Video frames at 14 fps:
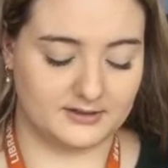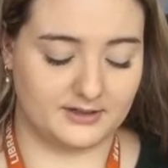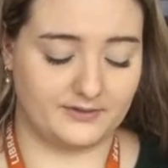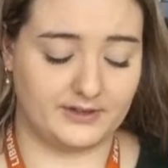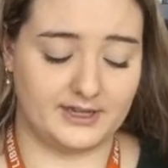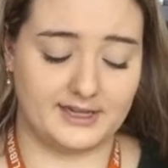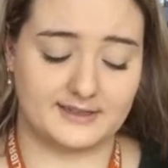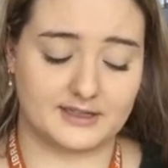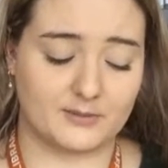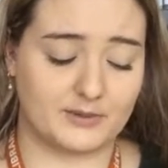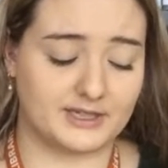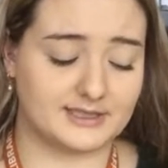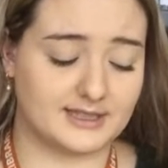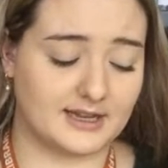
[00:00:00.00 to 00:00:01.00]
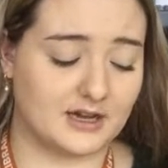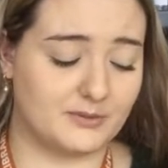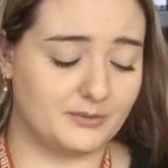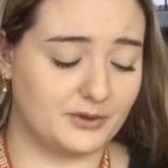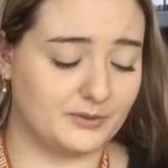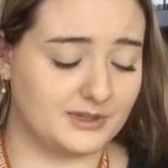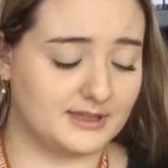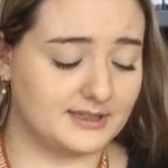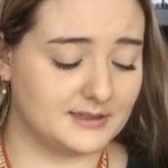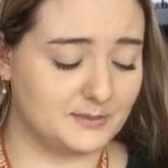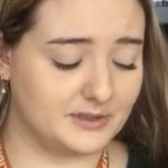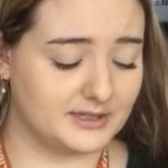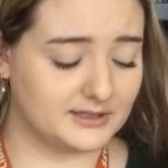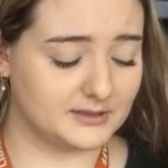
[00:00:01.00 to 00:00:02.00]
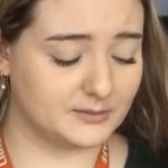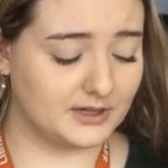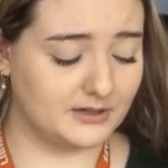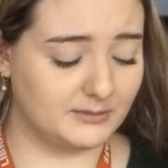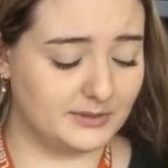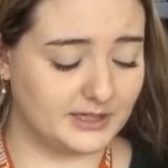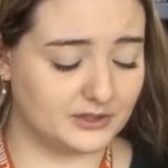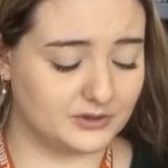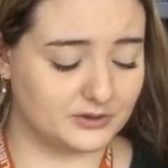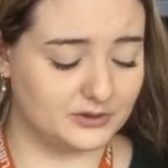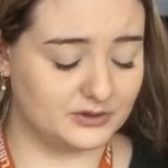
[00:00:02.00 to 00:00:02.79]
If you need someone to help you with this bit as well, make sure